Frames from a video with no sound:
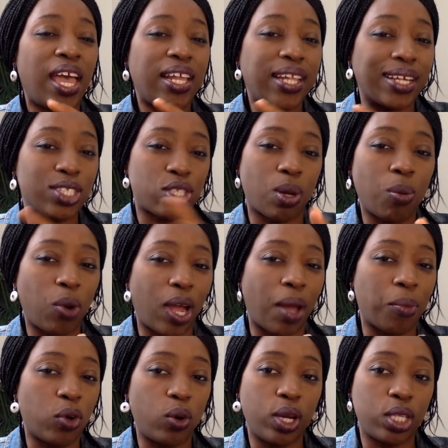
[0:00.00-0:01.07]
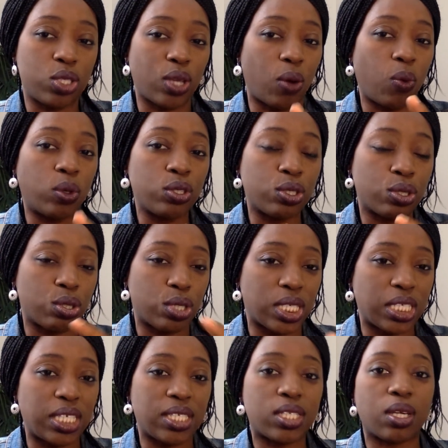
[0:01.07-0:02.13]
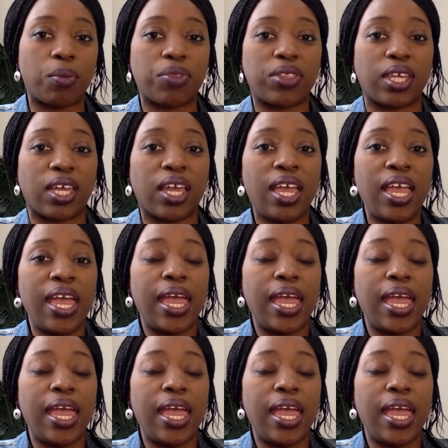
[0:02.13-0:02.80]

there's somewhere I'm going to. I want you to see something.